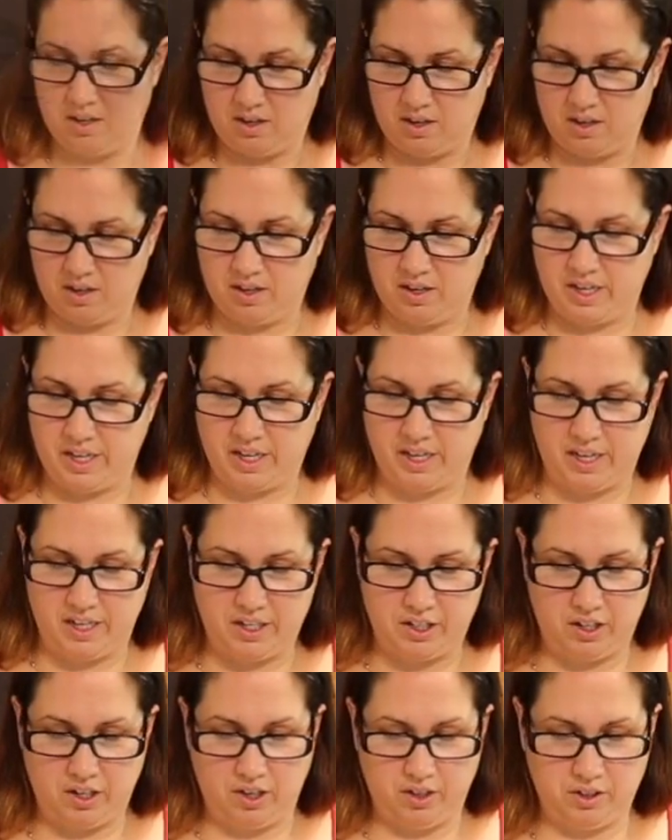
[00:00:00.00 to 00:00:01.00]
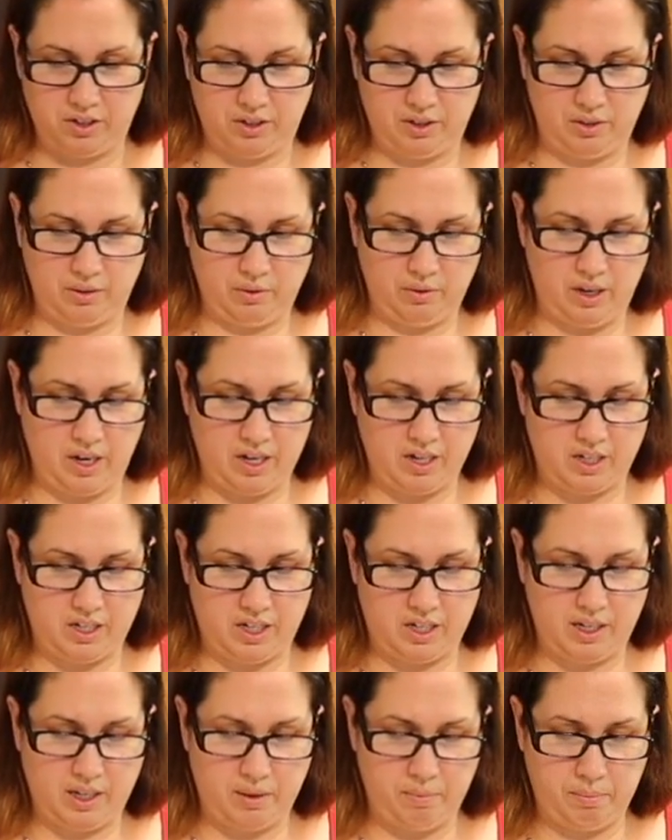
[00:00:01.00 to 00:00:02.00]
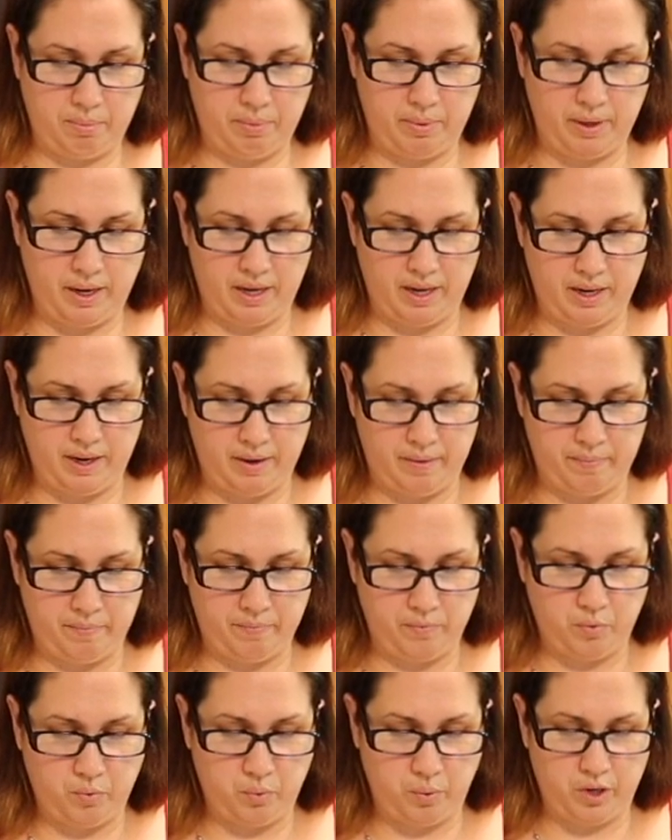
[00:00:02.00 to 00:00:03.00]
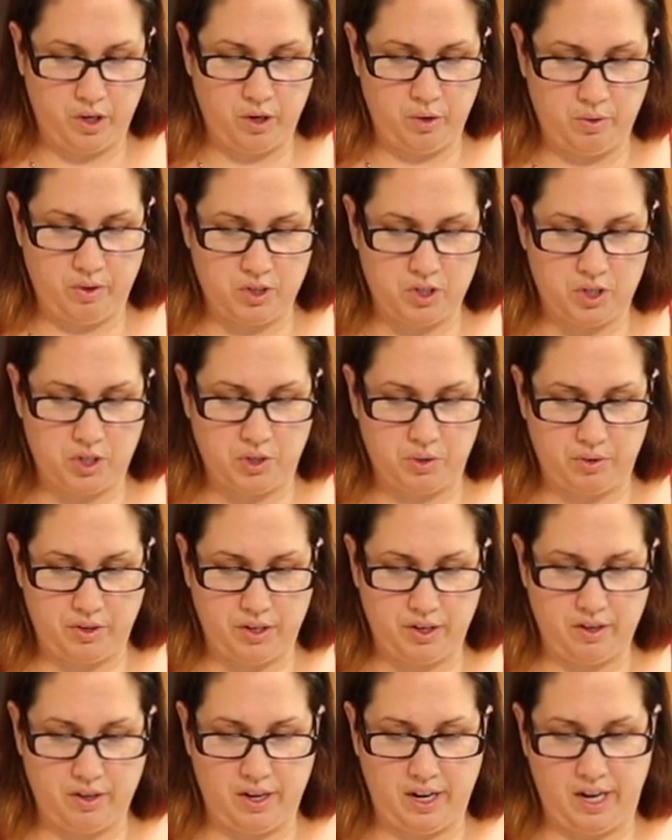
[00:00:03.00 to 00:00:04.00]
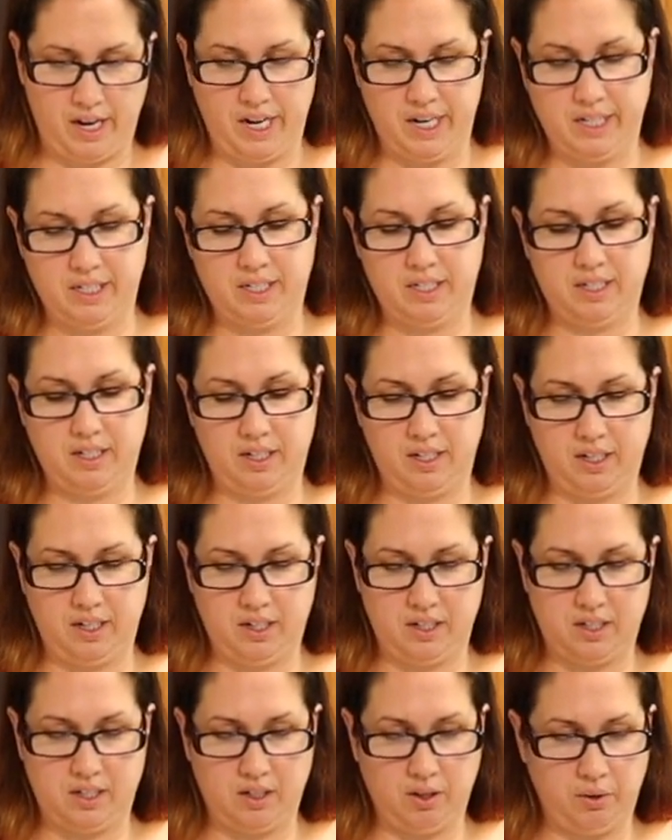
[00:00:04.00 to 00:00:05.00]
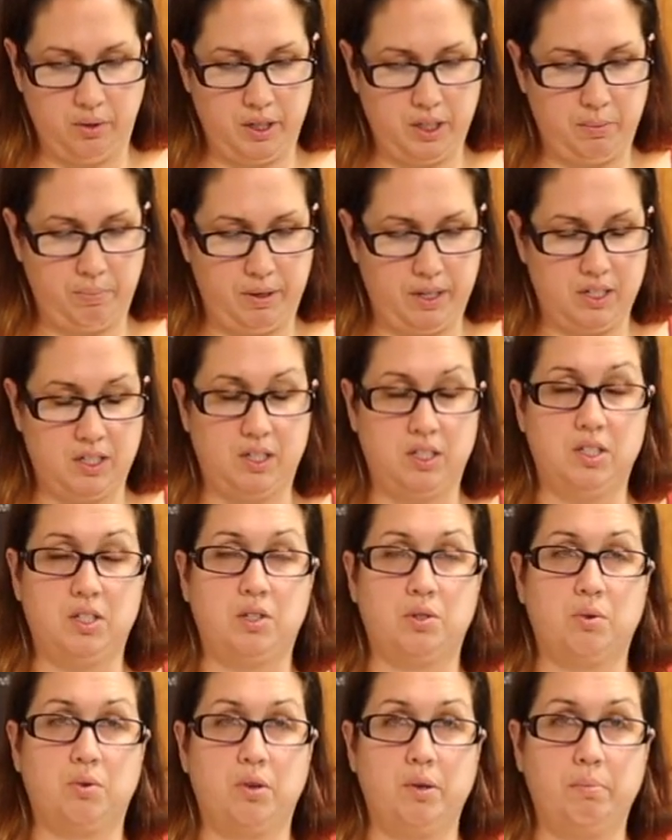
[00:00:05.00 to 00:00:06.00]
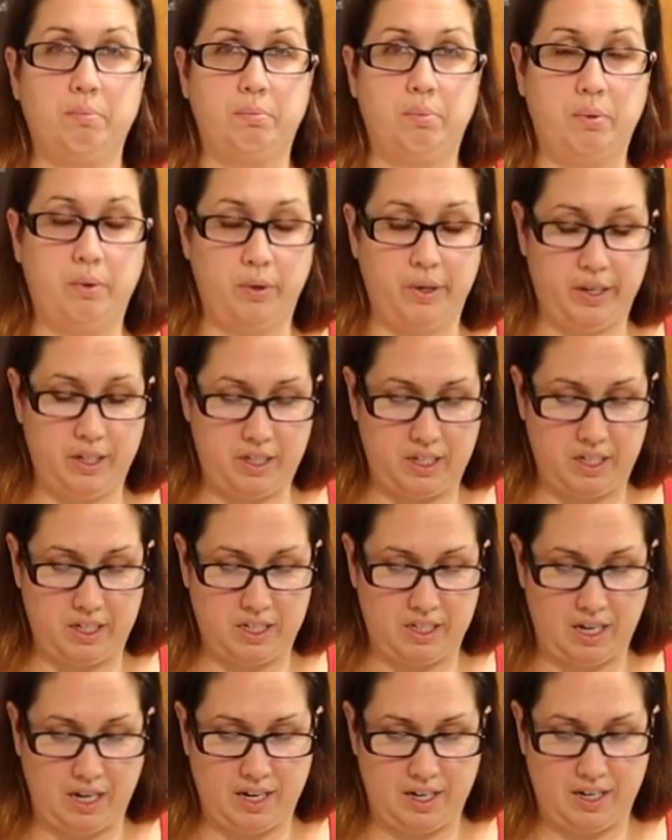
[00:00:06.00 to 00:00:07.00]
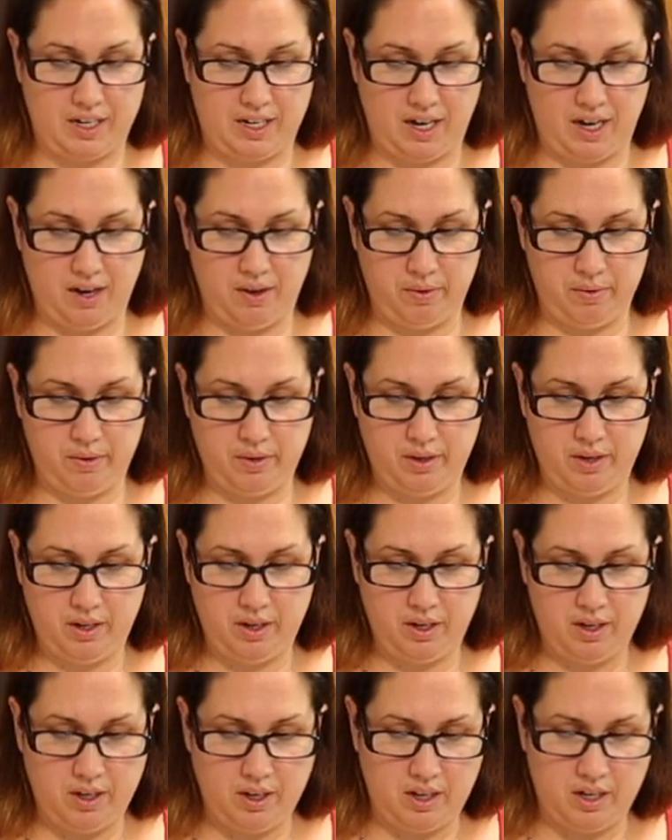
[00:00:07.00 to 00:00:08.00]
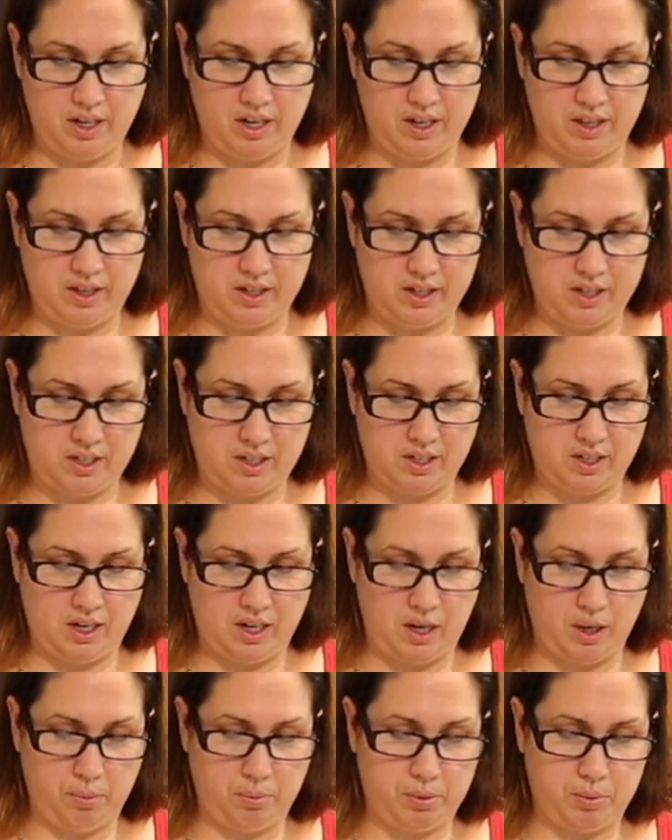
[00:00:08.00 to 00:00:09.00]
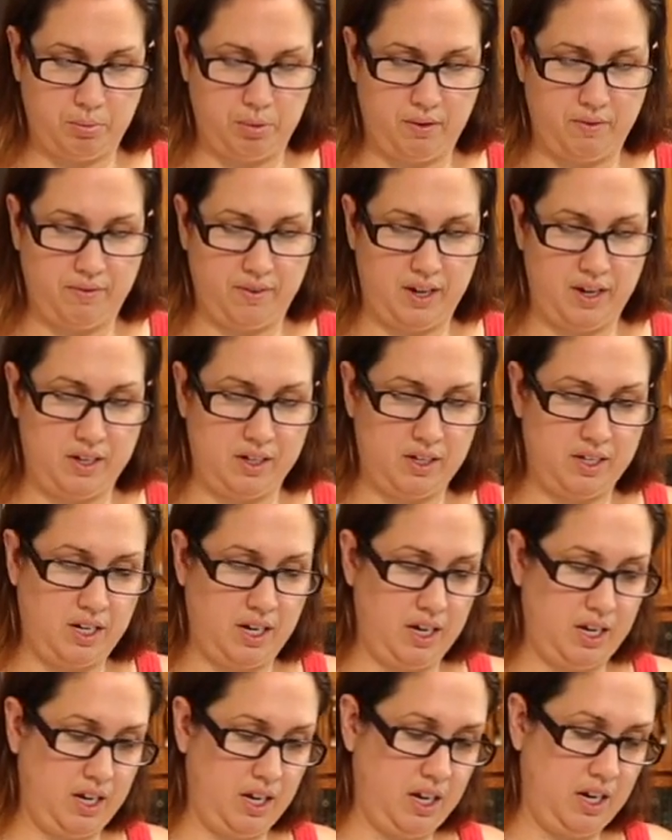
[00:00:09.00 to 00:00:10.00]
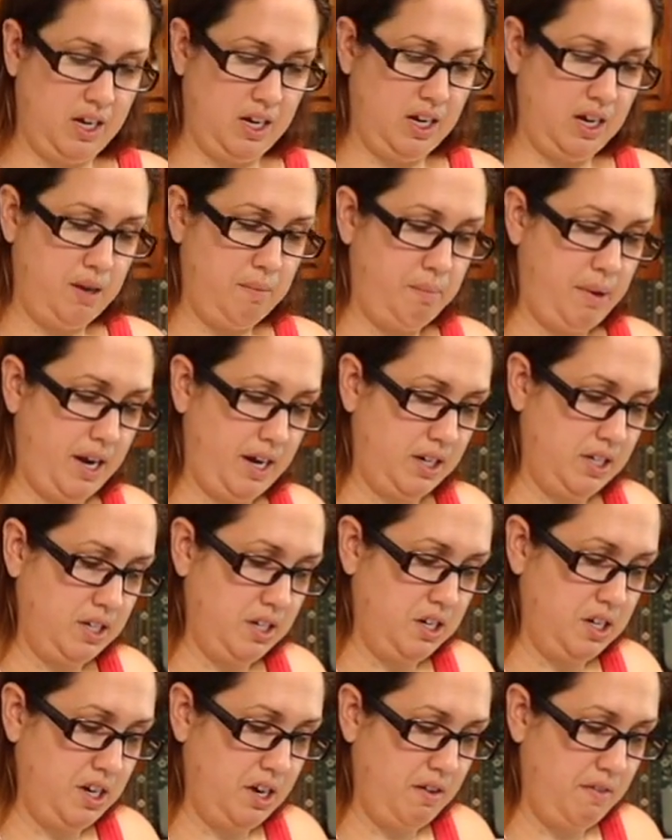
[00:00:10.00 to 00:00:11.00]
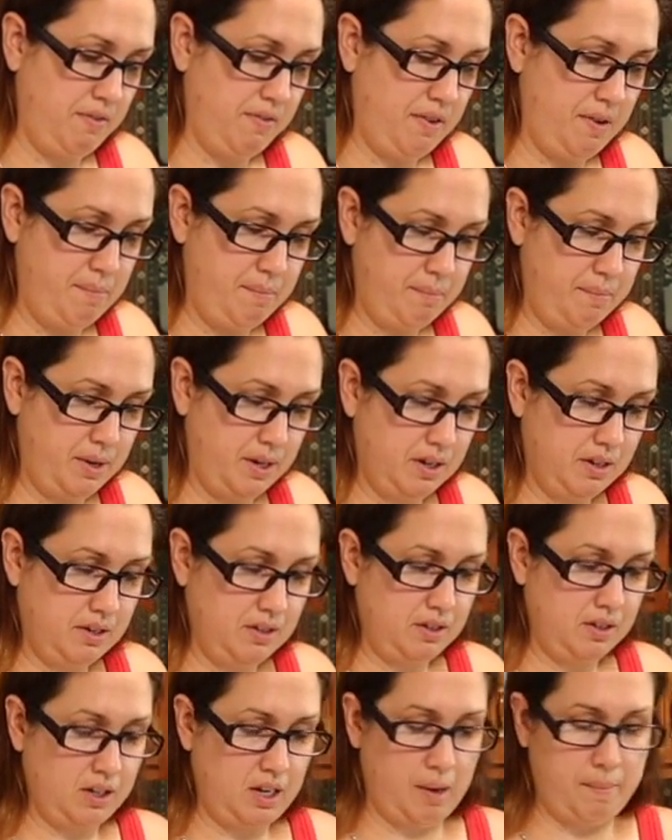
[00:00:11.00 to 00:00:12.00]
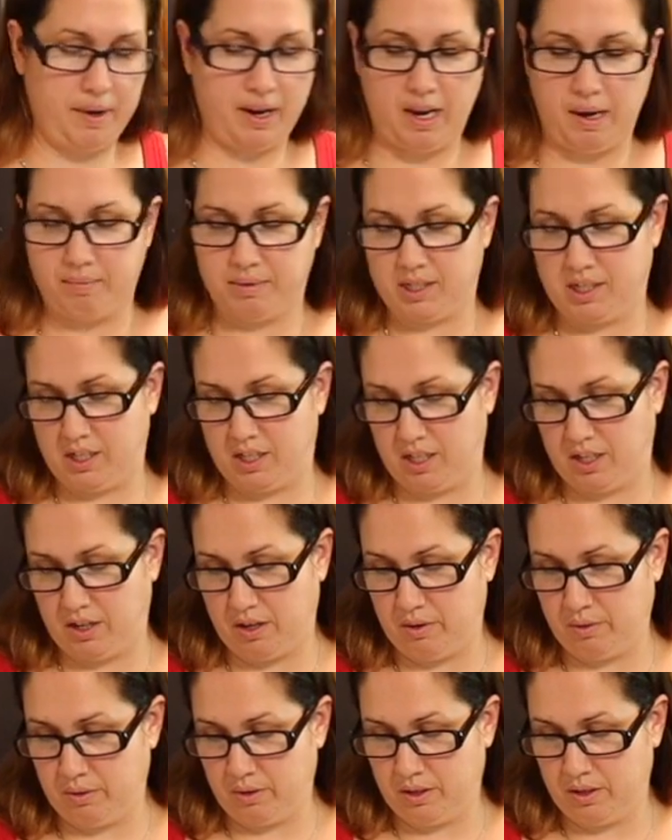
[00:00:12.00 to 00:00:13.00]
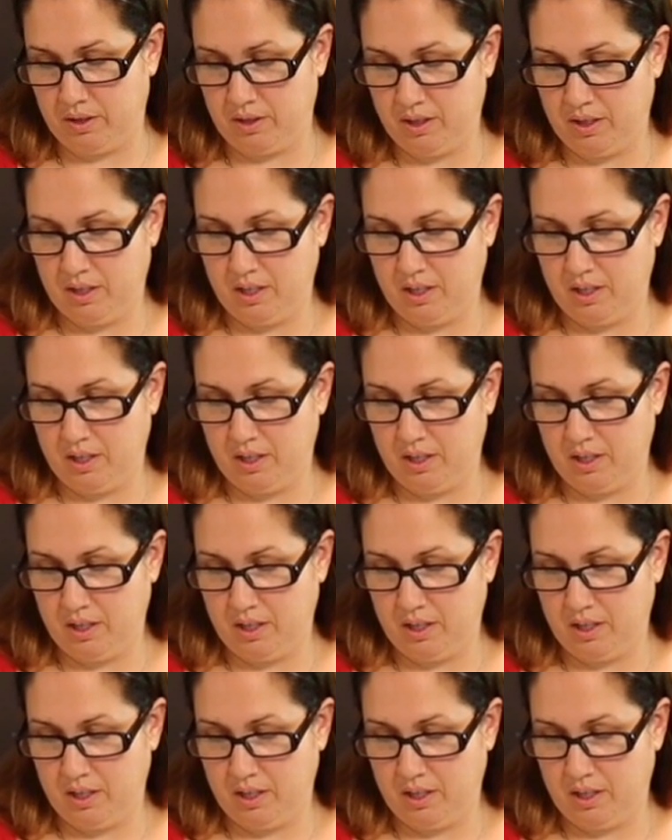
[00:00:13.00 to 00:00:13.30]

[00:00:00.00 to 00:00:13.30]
Alright, guys, also a tip, when you are storing your eggs, it's always best to store them pointy side down, and this helps prevent any bacteria from coming up to the yolk.